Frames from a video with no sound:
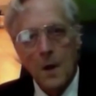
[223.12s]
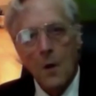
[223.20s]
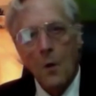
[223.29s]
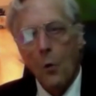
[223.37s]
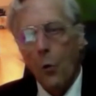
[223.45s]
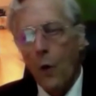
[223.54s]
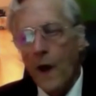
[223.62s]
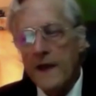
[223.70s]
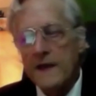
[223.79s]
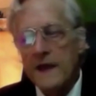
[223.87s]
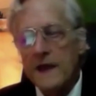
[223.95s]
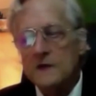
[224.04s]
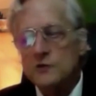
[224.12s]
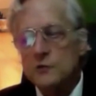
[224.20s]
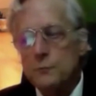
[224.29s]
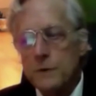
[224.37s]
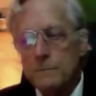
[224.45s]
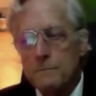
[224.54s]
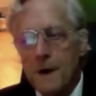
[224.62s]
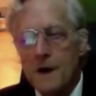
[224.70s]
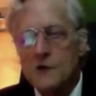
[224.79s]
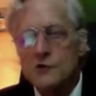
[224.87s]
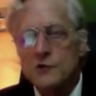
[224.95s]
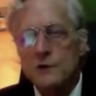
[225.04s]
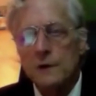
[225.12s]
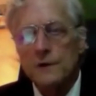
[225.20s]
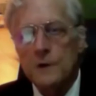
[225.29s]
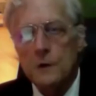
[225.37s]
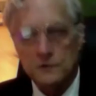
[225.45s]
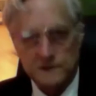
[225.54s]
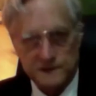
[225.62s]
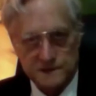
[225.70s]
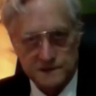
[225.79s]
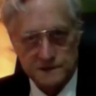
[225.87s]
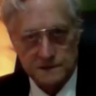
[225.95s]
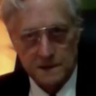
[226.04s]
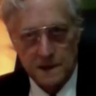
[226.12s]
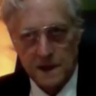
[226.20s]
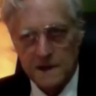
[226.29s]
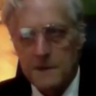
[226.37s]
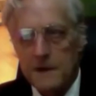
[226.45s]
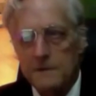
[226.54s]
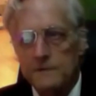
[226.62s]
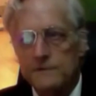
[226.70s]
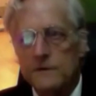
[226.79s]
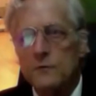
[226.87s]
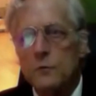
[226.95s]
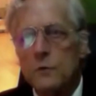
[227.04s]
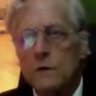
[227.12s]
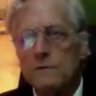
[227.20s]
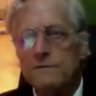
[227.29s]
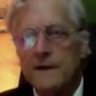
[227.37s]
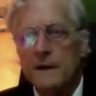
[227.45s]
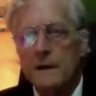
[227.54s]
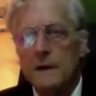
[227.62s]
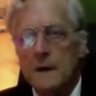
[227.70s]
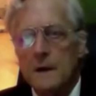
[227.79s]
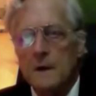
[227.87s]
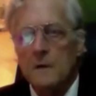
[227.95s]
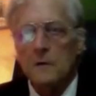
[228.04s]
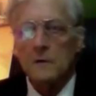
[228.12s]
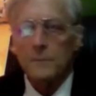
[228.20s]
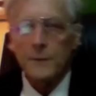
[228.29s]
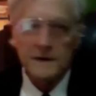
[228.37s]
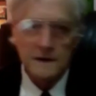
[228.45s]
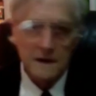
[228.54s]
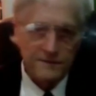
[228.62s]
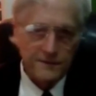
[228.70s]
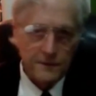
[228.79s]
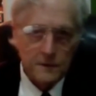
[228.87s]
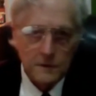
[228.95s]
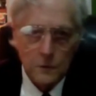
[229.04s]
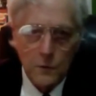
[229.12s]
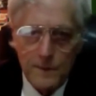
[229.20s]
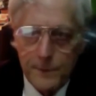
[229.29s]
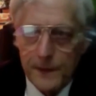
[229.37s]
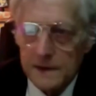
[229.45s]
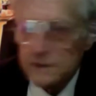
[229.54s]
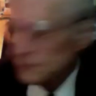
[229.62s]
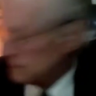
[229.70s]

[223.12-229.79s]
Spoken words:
Why can't you put marginal notes on a Microsoft Word file or a PDF or a web page?